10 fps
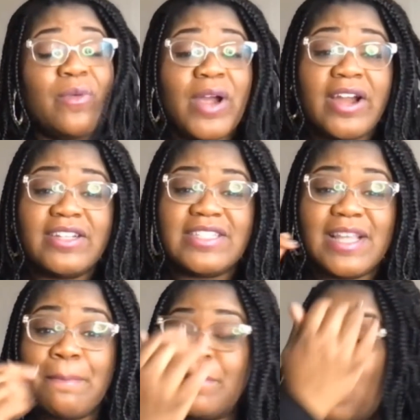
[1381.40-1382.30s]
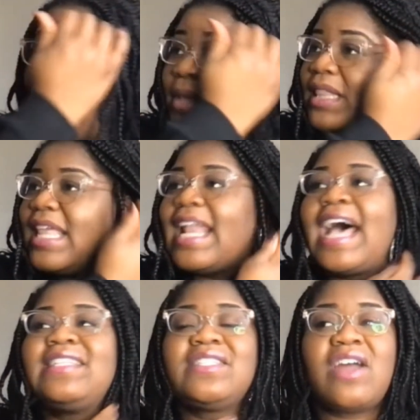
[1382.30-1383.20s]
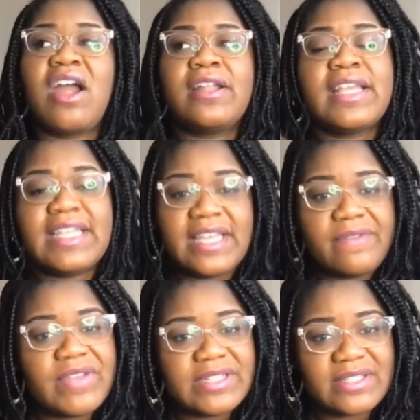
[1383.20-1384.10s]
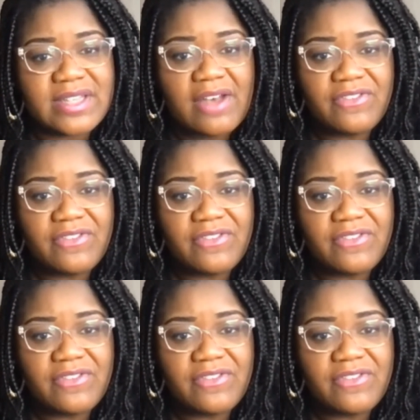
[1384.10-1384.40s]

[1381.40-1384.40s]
words, the moment that I started giving stuff